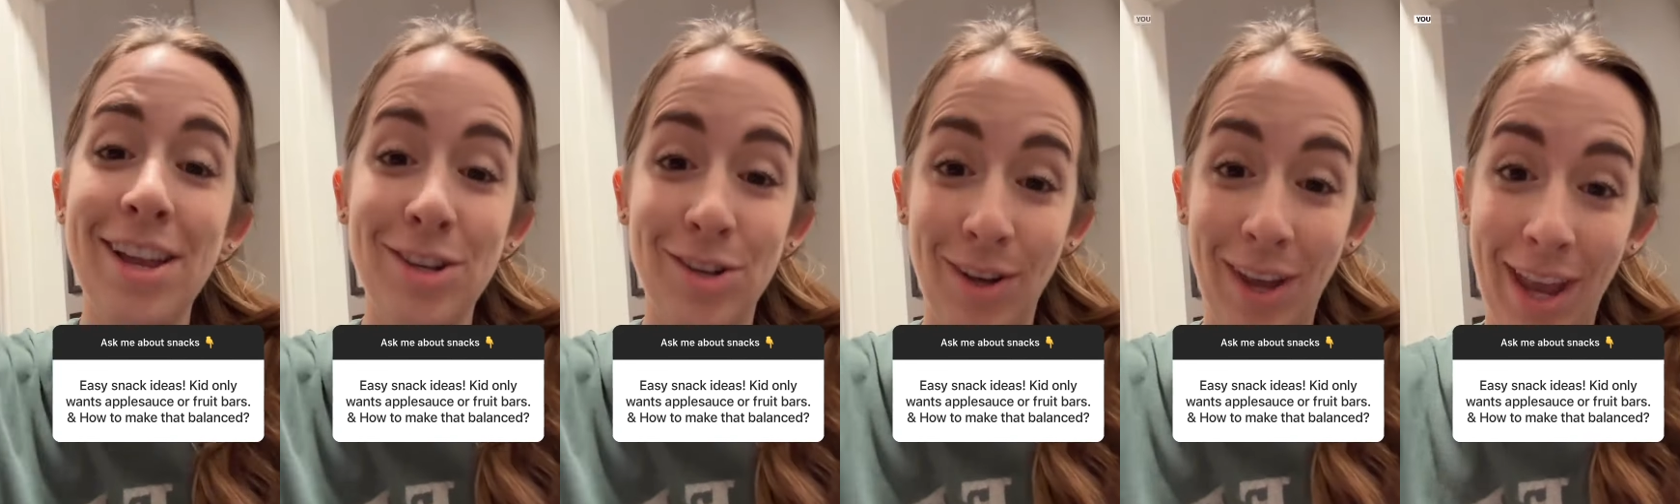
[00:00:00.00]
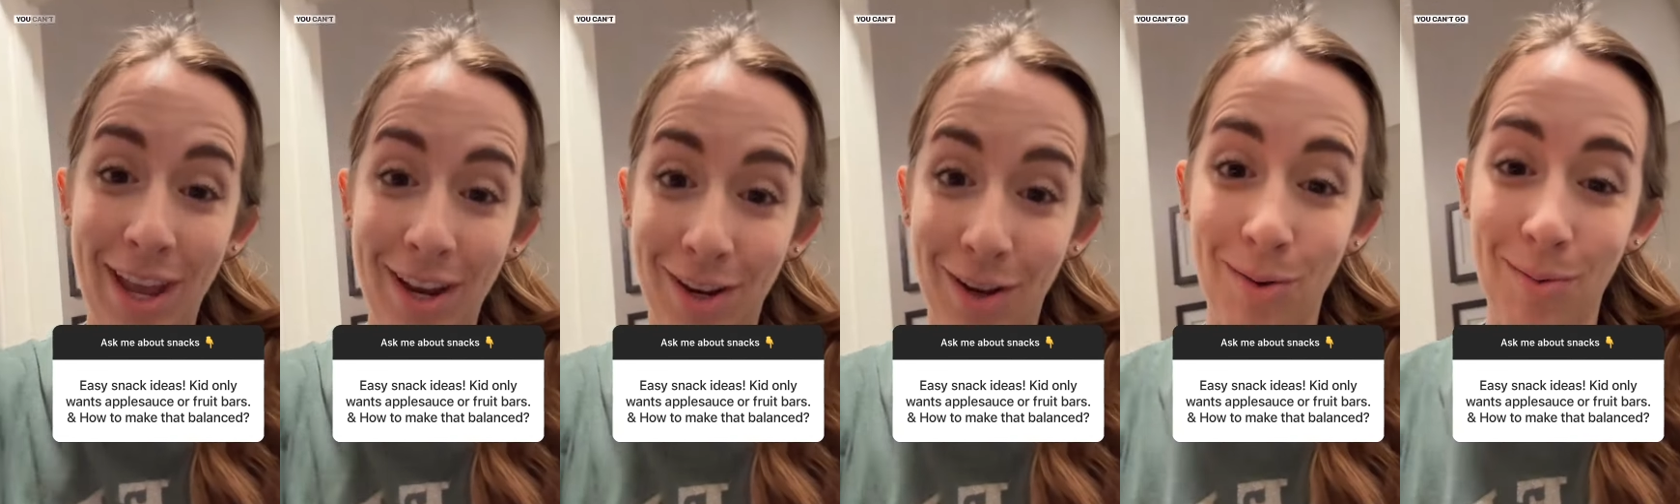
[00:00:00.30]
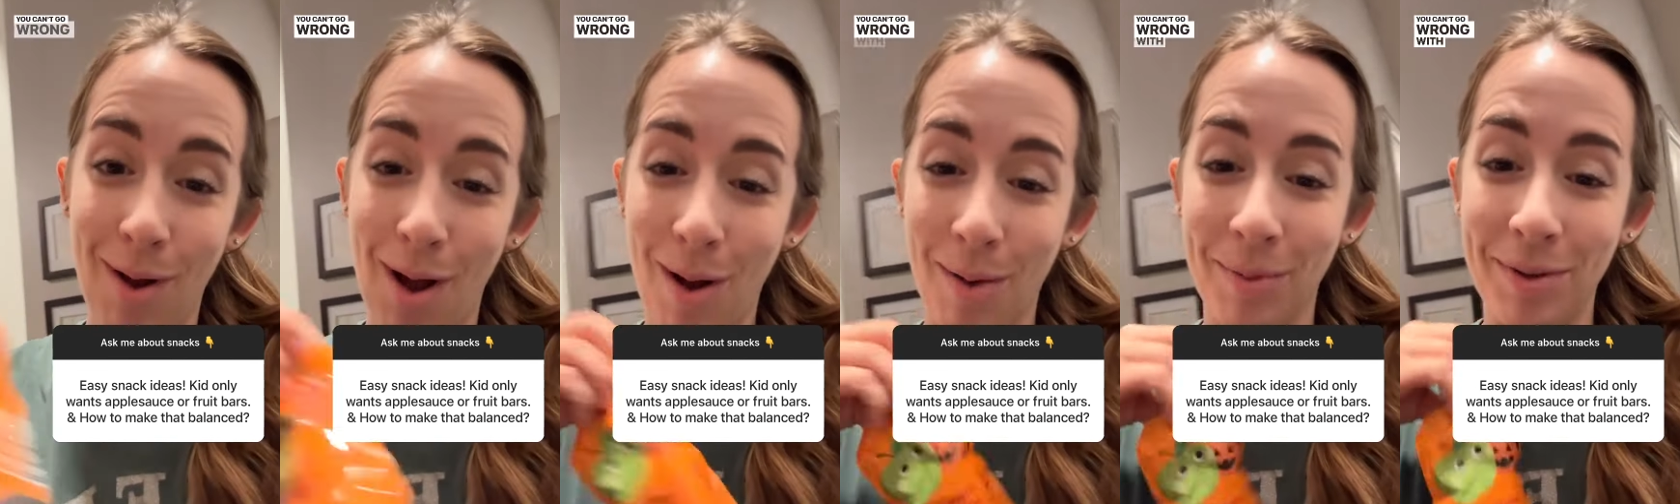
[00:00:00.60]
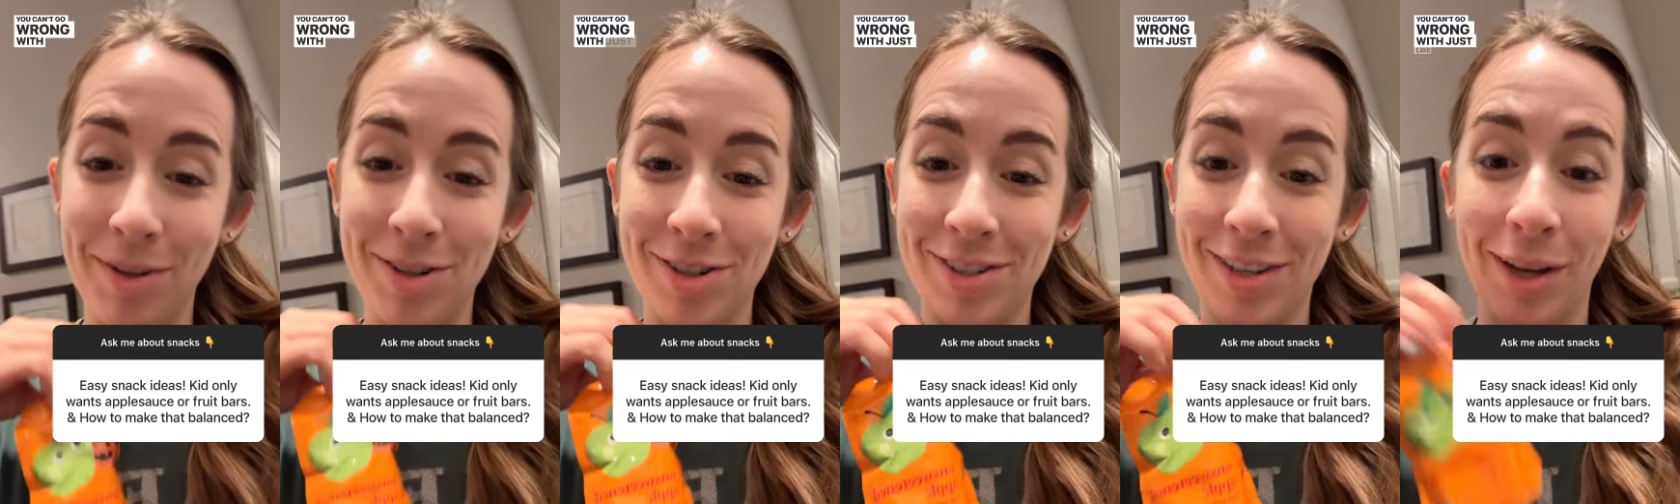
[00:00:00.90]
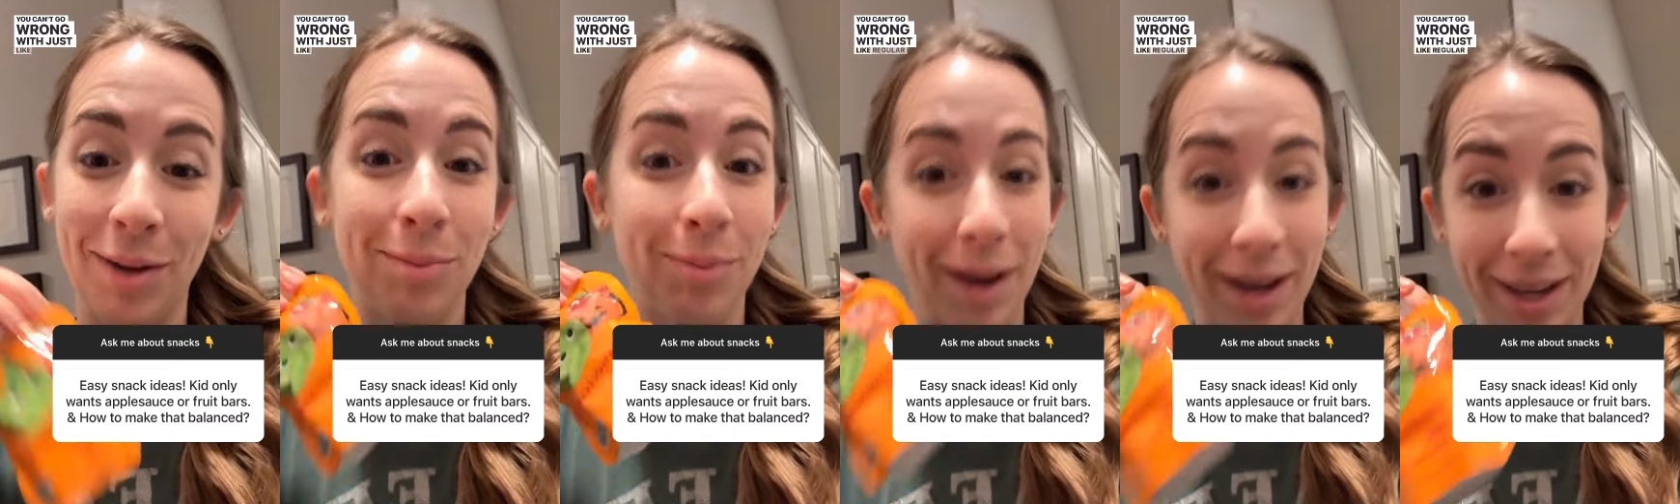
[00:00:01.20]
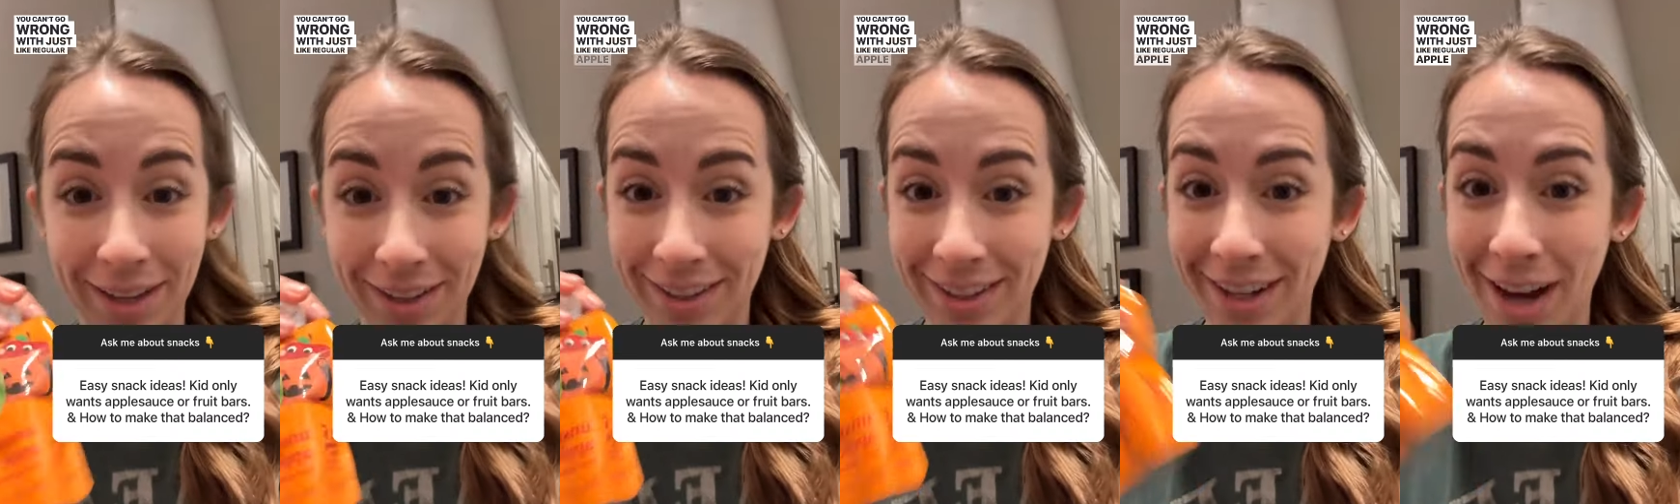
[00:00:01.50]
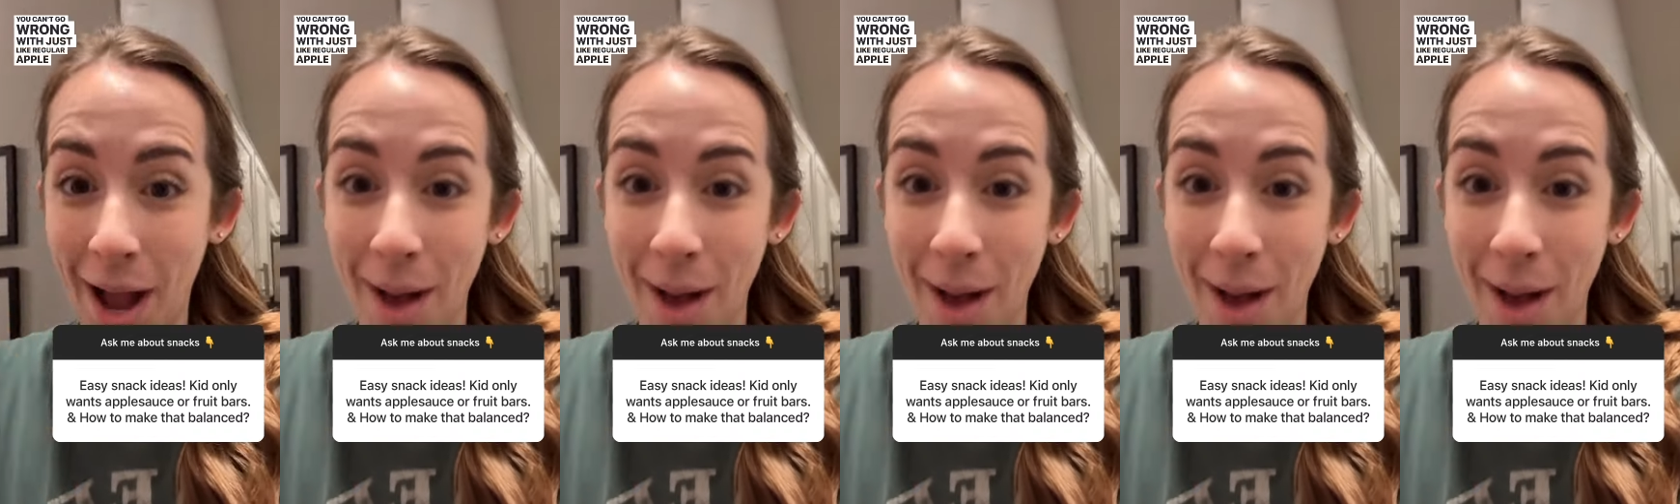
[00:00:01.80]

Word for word: You can't go wrong with just like regular